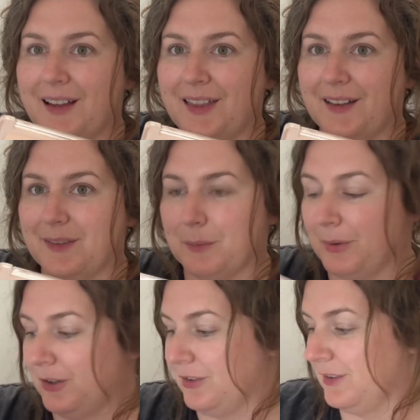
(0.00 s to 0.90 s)
Then some
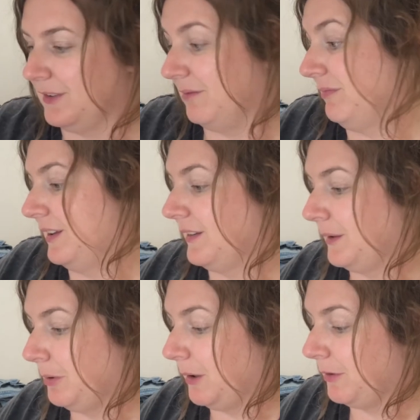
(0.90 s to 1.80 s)
brushes. That's all I
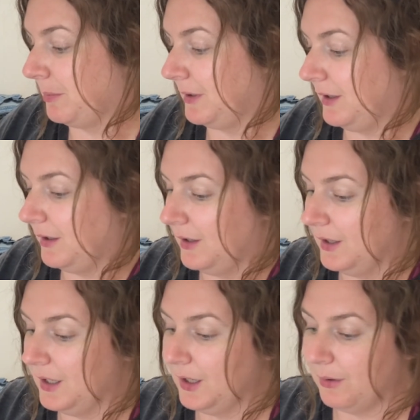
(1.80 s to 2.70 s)
brought with me
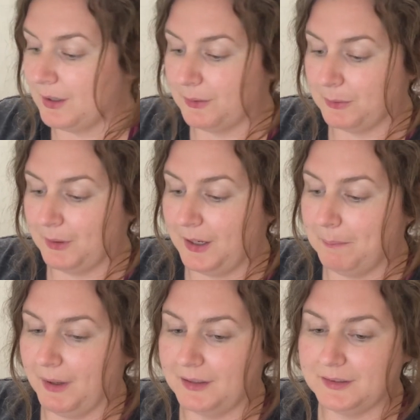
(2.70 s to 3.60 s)
when I was away.
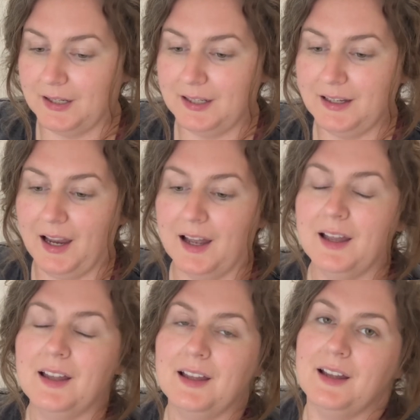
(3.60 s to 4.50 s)
But yeah,
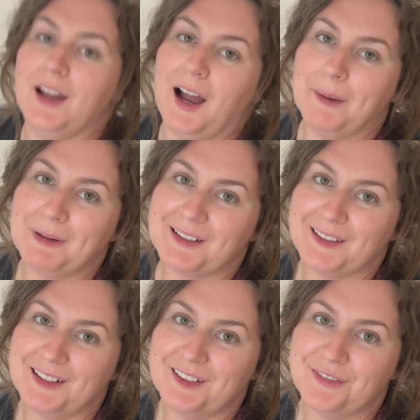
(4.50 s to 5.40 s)
I'm
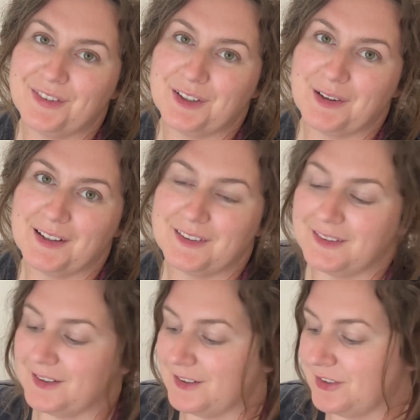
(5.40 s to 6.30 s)
excited for you guys to
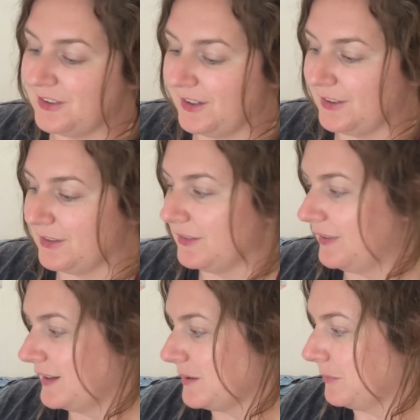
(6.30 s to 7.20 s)
start a starter if
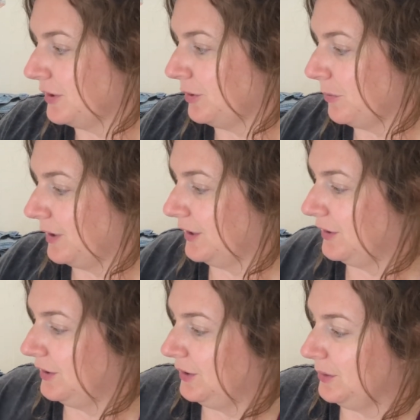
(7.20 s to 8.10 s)
that's something you're wanting
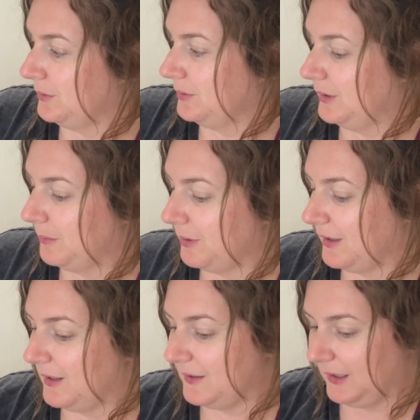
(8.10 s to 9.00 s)
to do. I'm
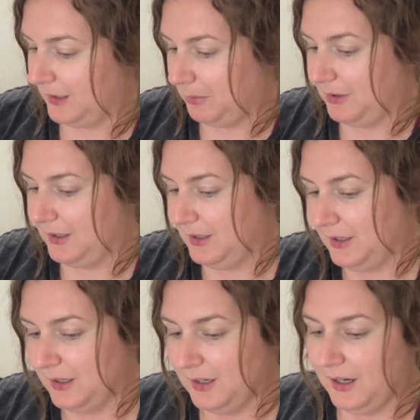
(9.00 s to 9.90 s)
really excited about it.
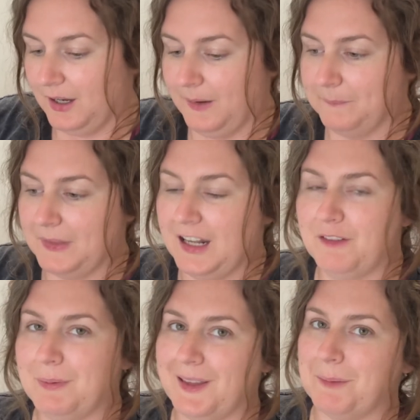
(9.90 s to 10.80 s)
And I've
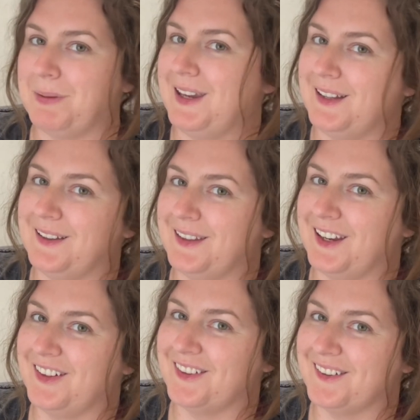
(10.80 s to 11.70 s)
been like peeking in the
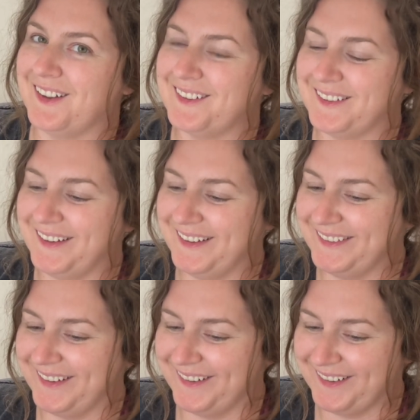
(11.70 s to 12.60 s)
kitchen a lot today,
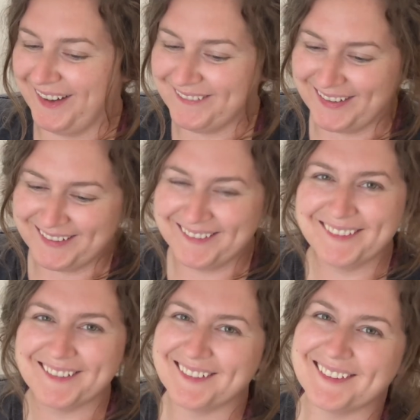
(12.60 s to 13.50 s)
staring at my new
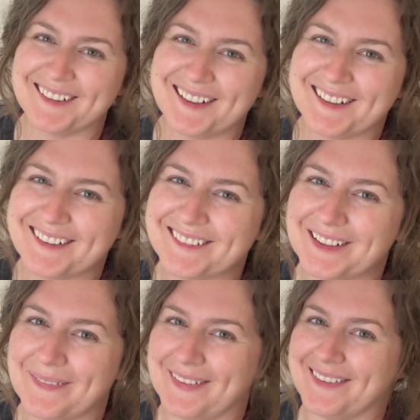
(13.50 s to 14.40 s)
little starters.
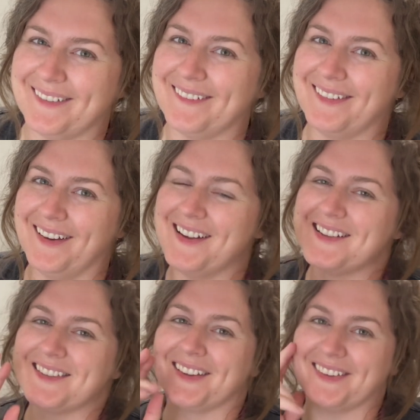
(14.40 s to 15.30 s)
It's been so
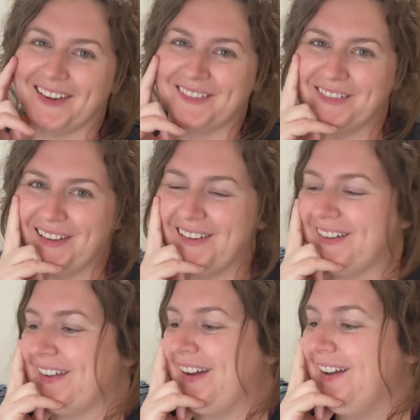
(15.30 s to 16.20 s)
long since I've felt like
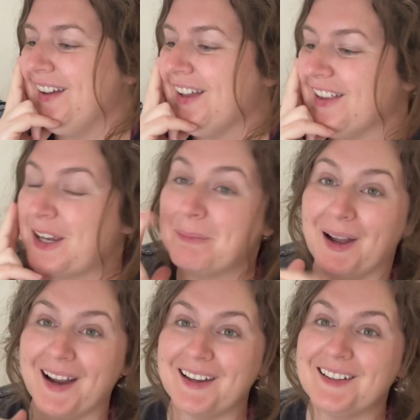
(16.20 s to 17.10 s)
that. Like
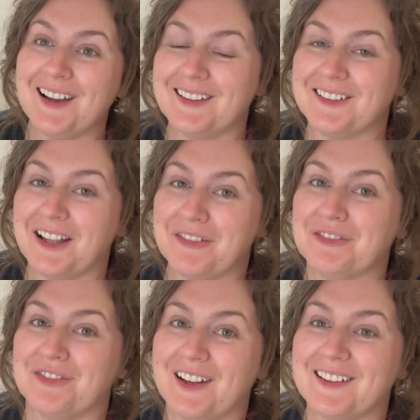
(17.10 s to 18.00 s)
mine, I still
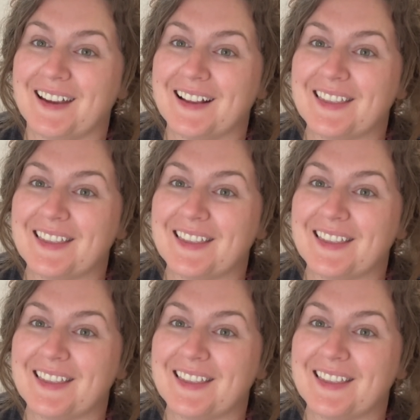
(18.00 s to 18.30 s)
haven't fed yet.